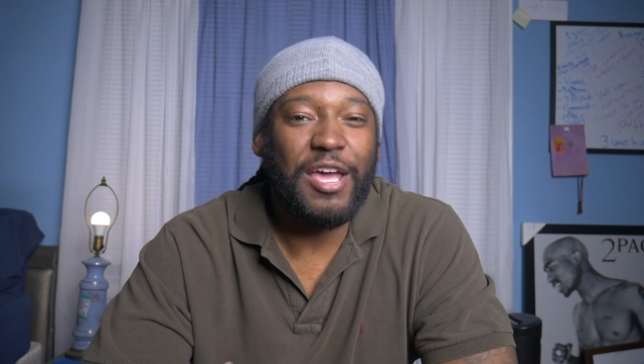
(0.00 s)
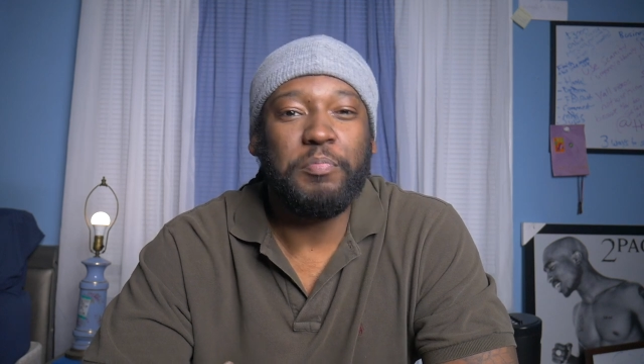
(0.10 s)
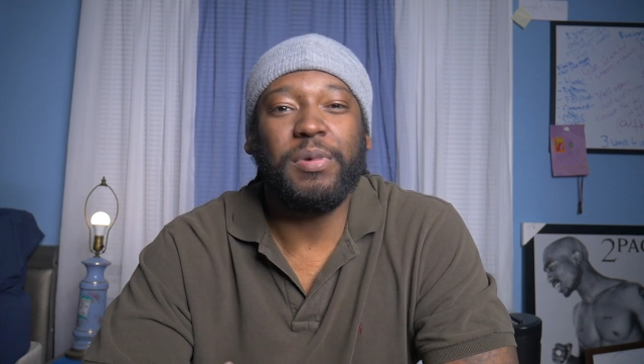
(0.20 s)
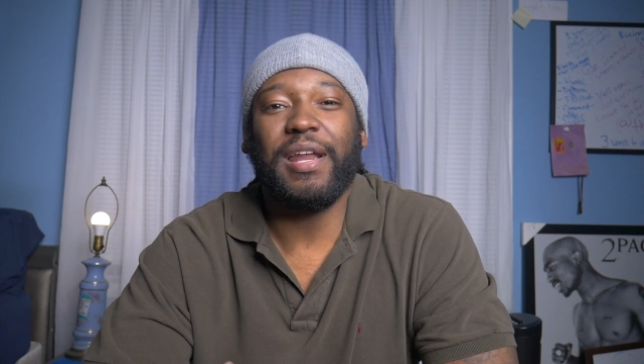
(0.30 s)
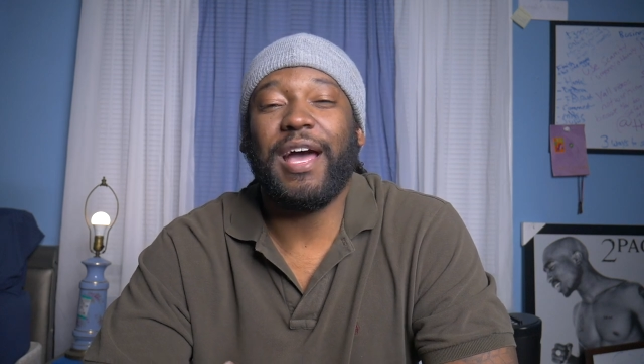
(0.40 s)

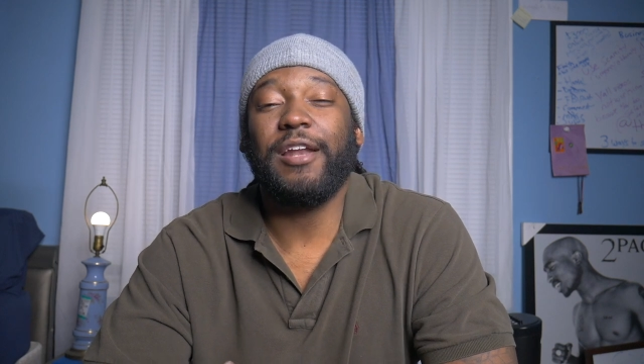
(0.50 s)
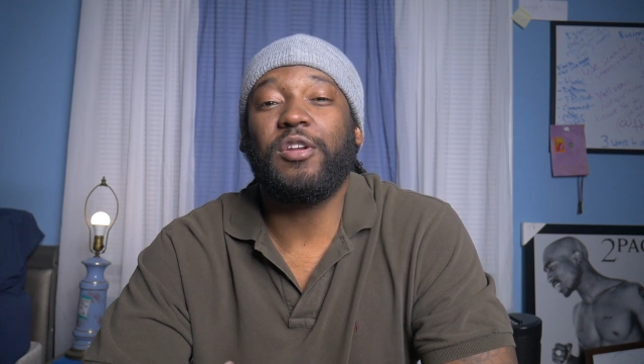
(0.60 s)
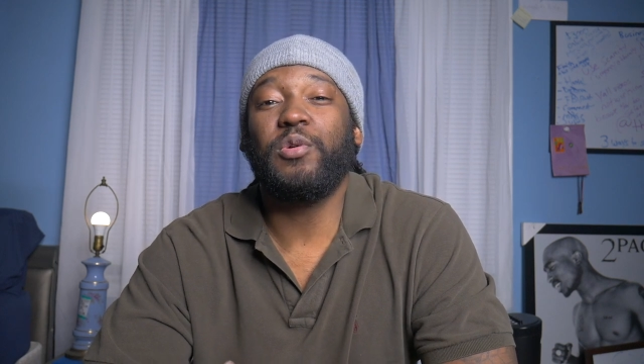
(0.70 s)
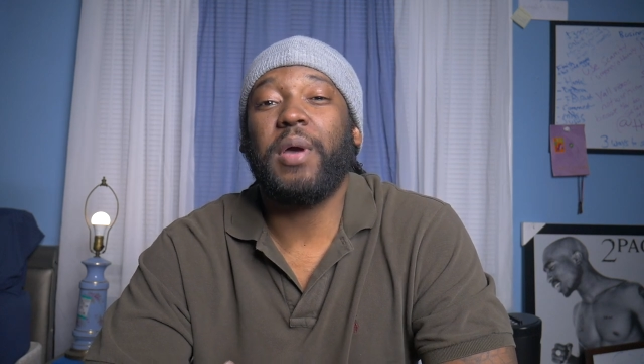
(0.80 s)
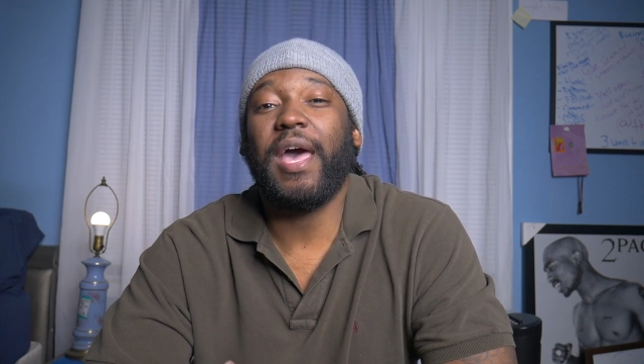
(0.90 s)
but I
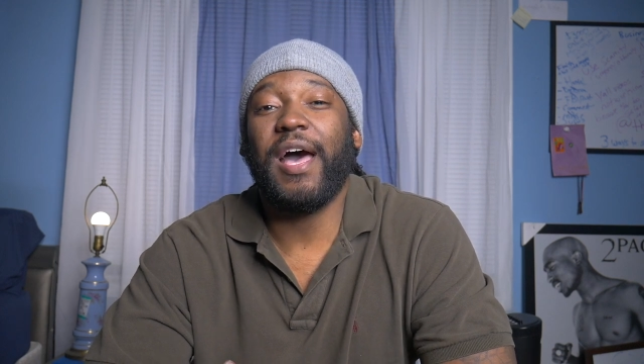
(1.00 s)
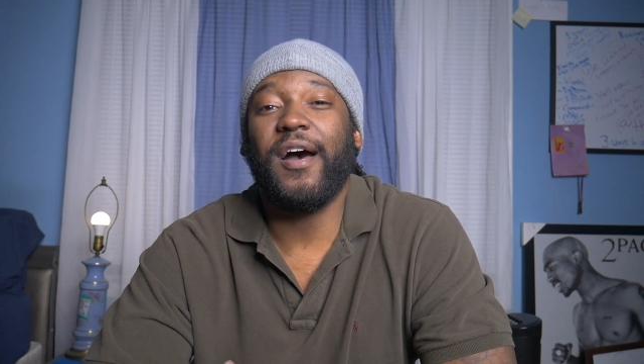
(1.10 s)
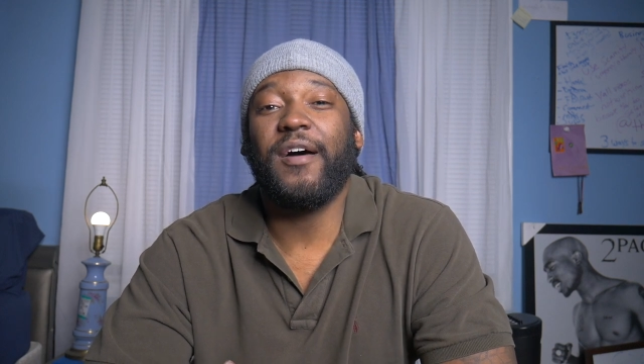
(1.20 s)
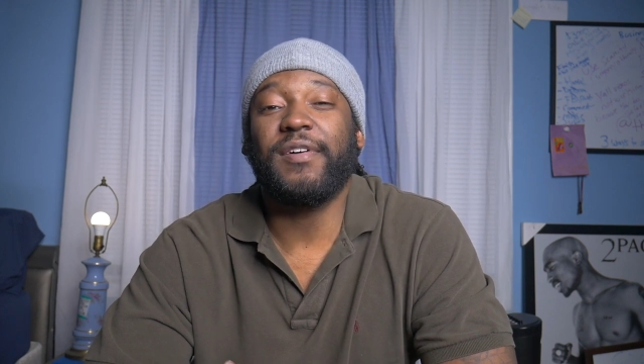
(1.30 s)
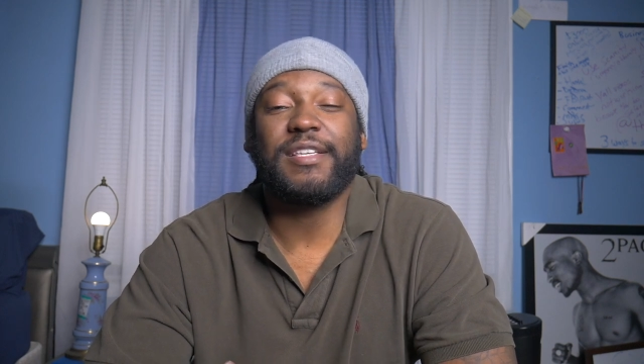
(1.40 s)
do
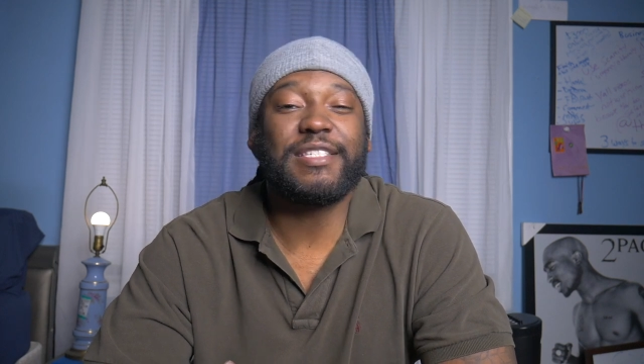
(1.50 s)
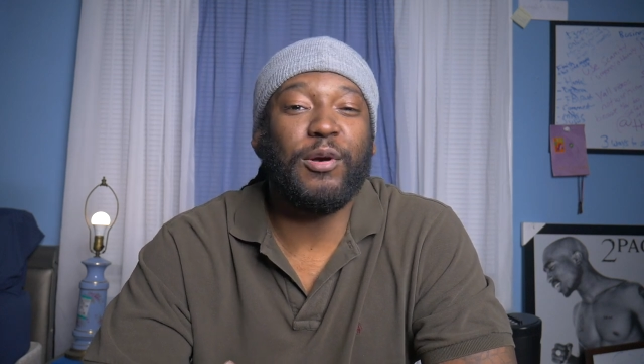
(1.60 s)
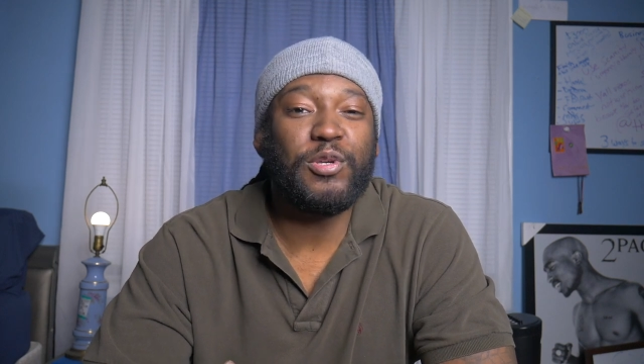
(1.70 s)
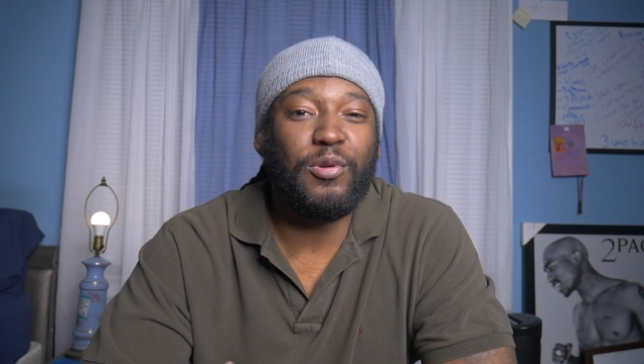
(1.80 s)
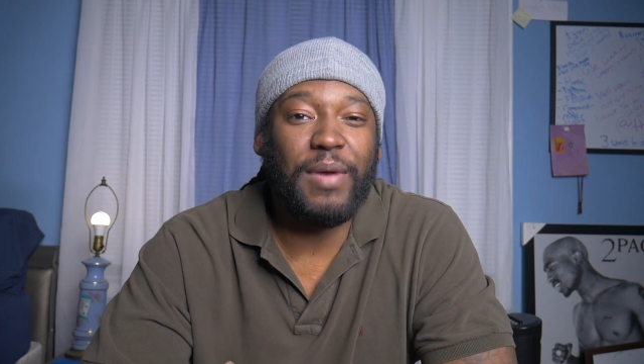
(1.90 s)
have a
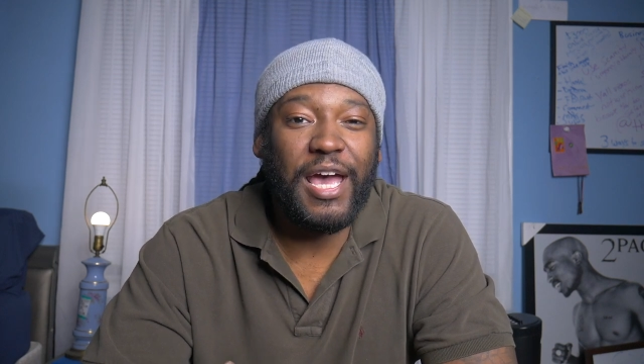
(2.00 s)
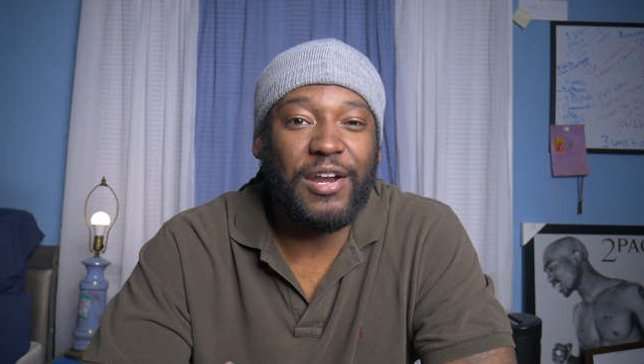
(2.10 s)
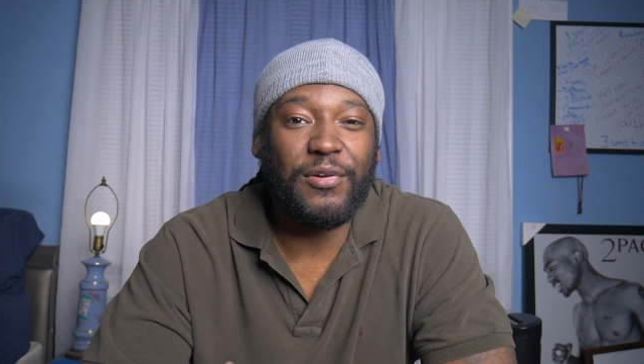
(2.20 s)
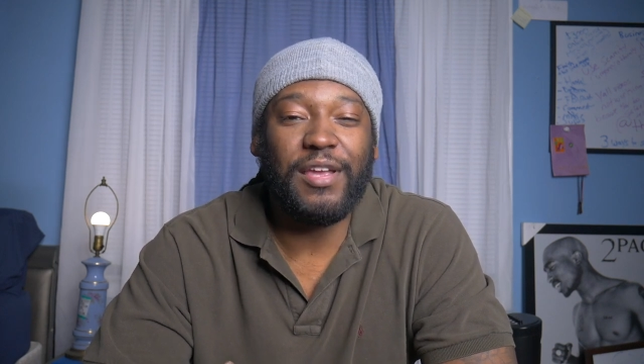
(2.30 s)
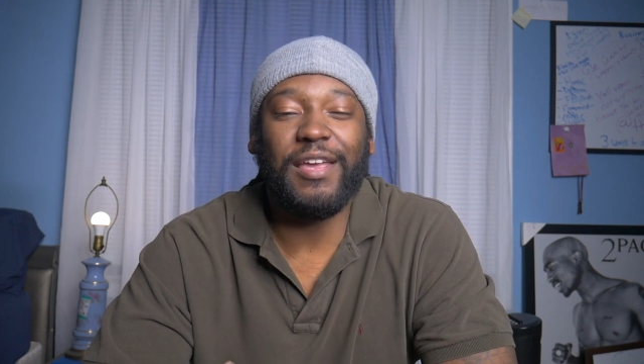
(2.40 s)
social
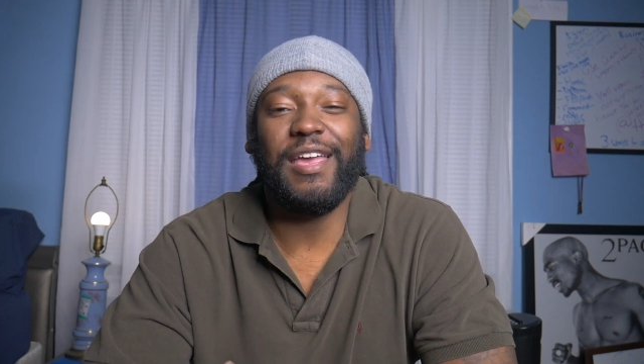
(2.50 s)
battery,